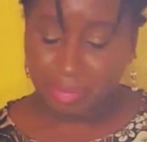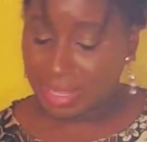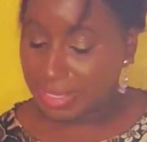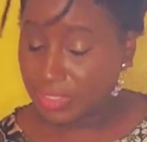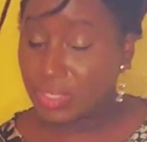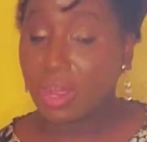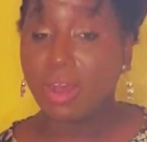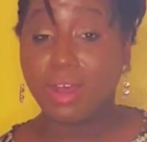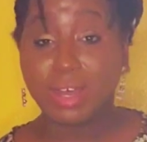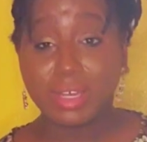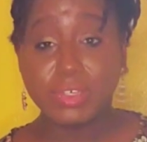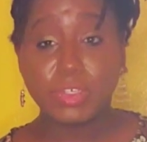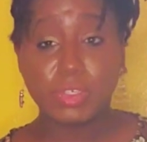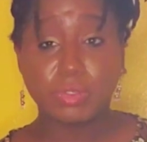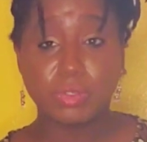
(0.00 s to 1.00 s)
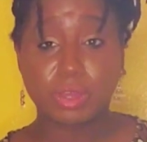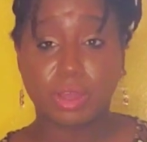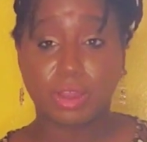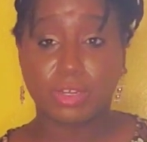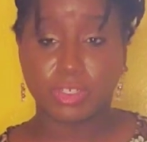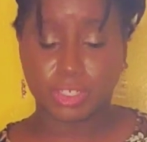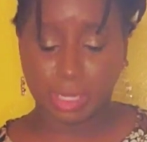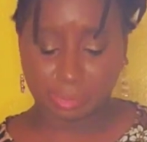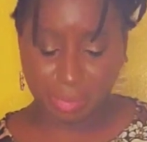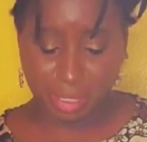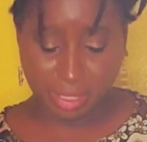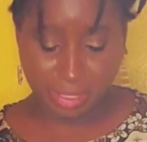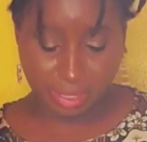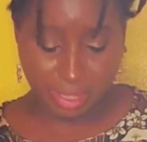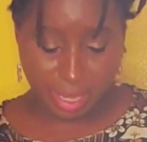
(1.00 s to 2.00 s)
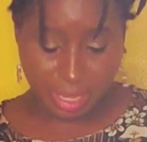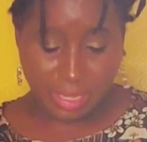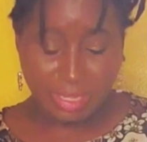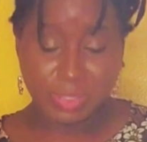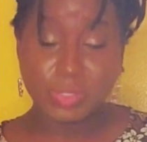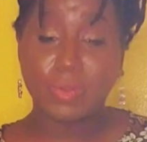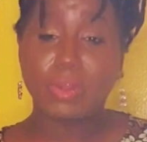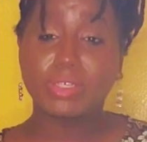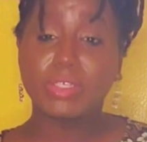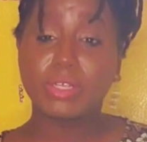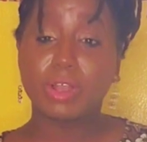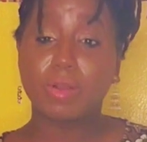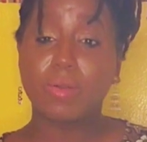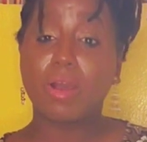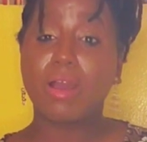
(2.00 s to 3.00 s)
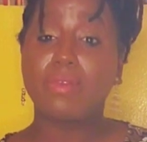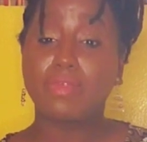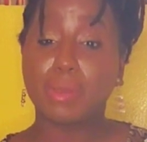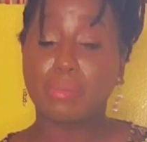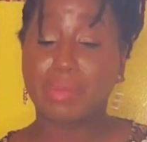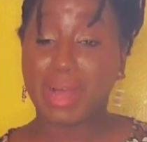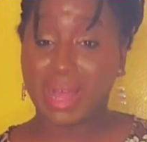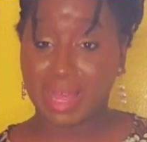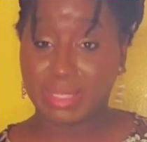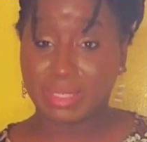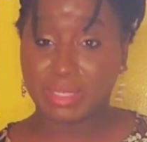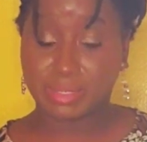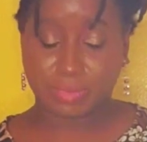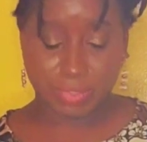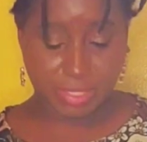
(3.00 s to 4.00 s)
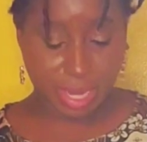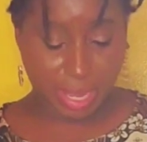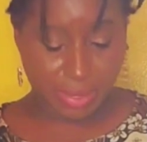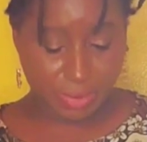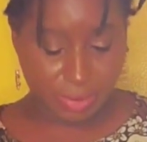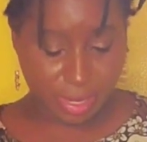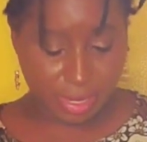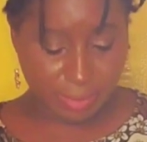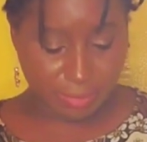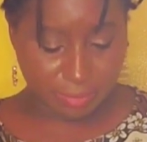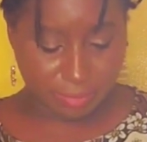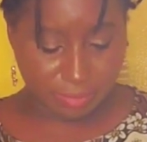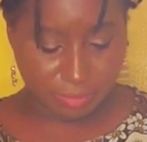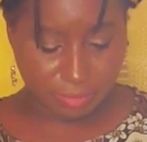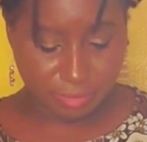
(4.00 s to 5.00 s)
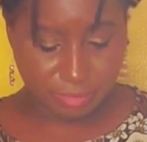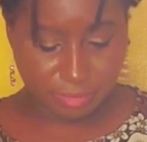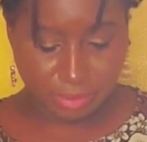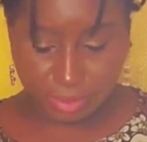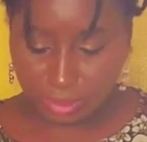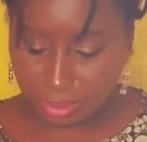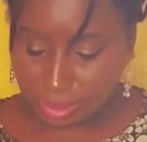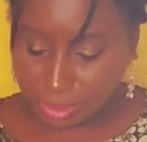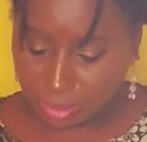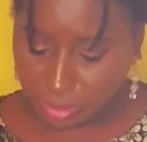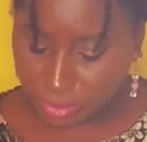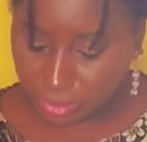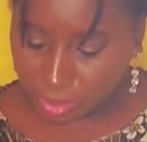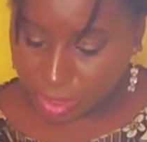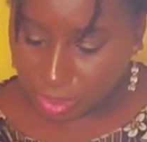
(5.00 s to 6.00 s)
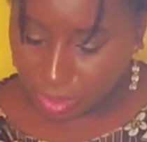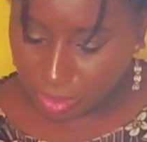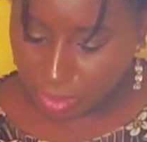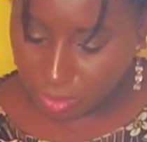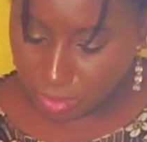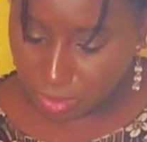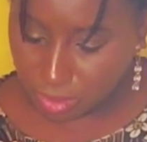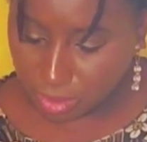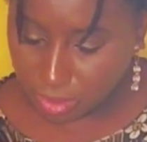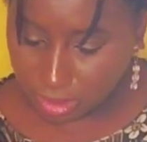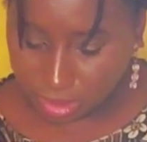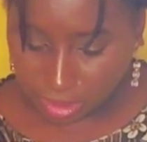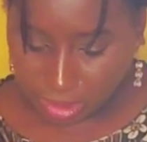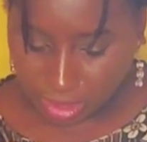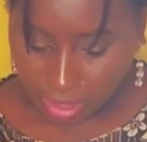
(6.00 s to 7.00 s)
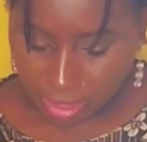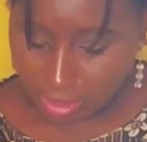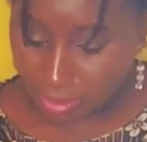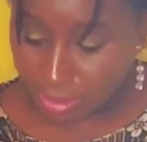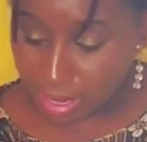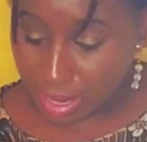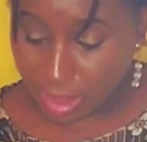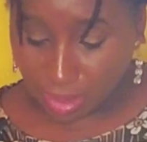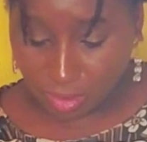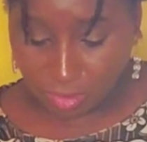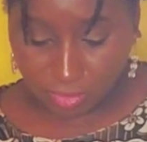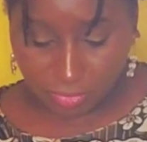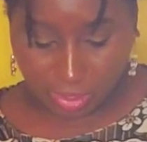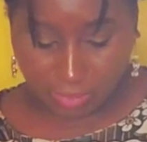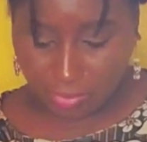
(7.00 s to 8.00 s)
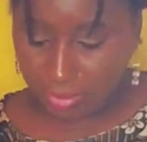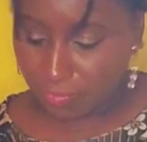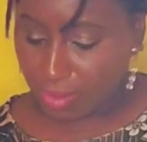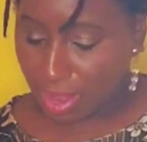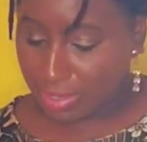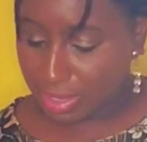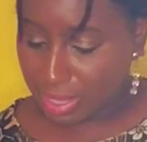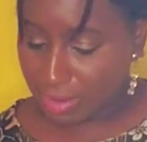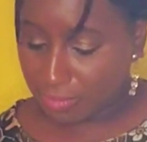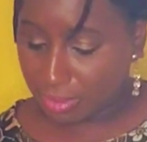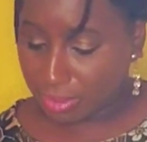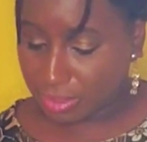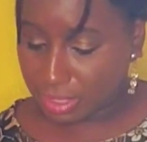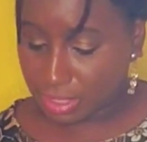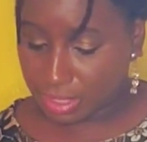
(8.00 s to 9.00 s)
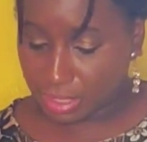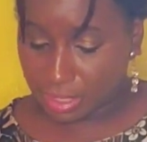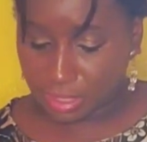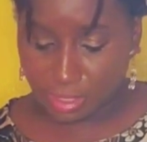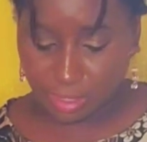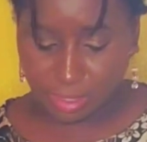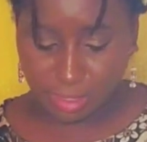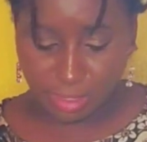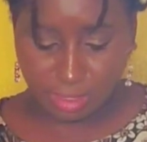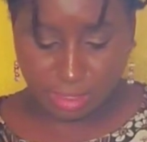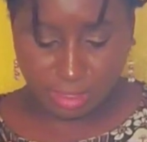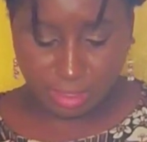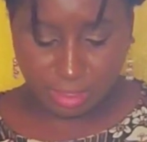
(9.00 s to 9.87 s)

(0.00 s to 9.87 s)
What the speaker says: place onto the heart-shaped pendant is going to go on the positive side, okay? So now that we've got everything